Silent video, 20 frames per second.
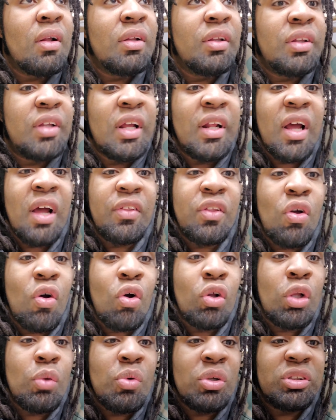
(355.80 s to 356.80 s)
they're not the
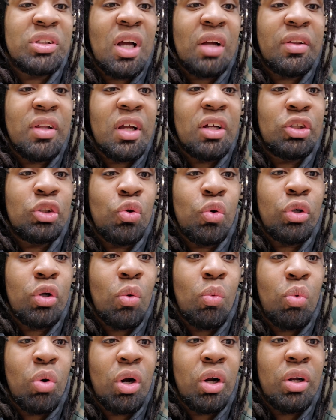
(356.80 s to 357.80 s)
only ones out there doing
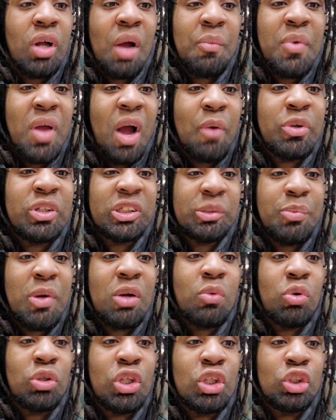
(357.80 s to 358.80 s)
the work. I mean, I
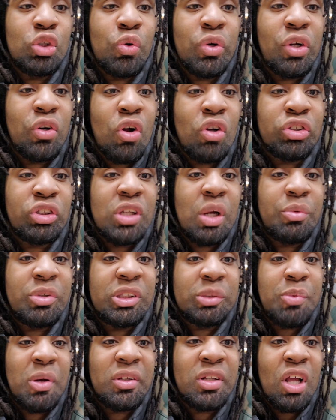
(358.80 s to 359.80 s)
respect what they're doing, and also I
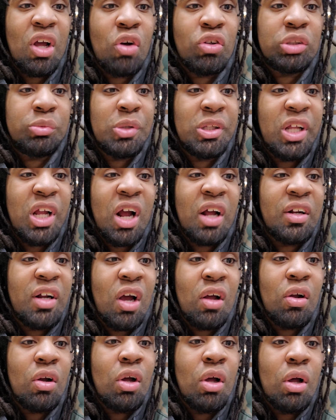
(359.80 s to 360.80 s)
respect the elders, but they are
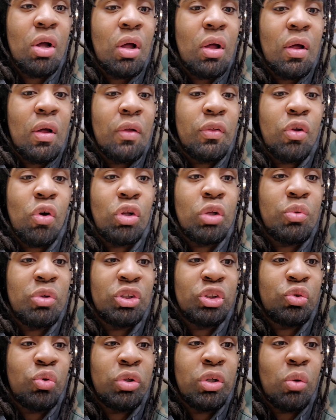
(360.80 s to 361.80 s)
not the only
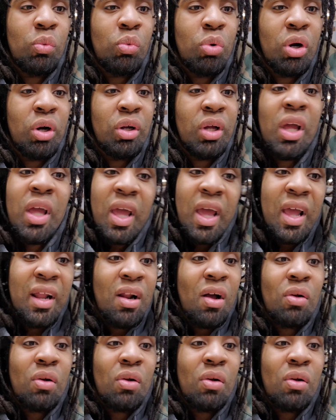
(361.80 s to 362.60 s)
ones doing the work. And not